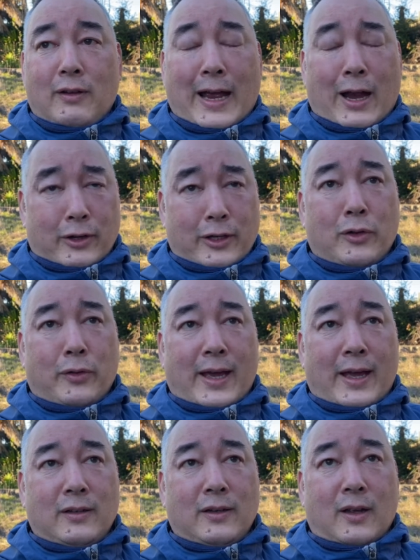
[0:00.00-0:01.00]
I already know
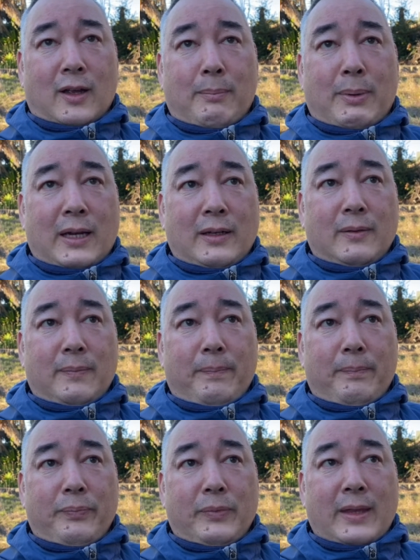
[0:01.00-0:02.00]
that, but
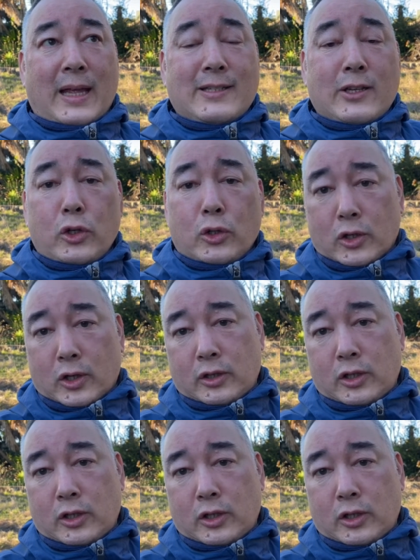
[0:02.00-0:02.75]
that's how you learn.